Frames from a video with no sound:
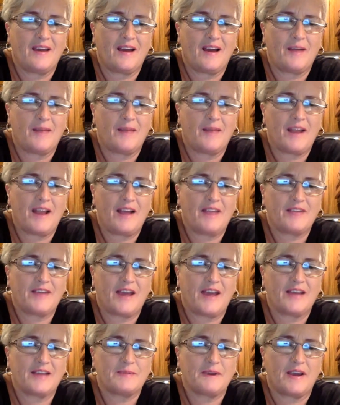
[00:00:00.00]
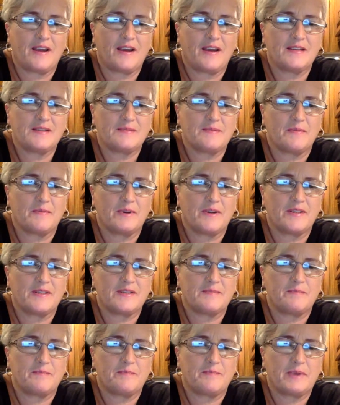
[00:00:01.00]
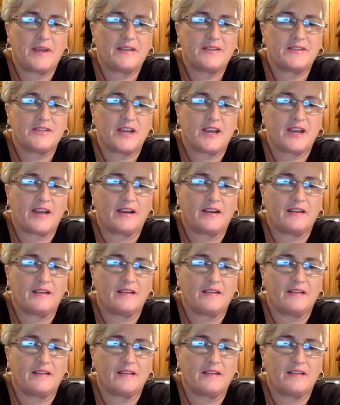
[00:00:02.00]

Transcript: I'm going to have to ask my husband what's pancetta.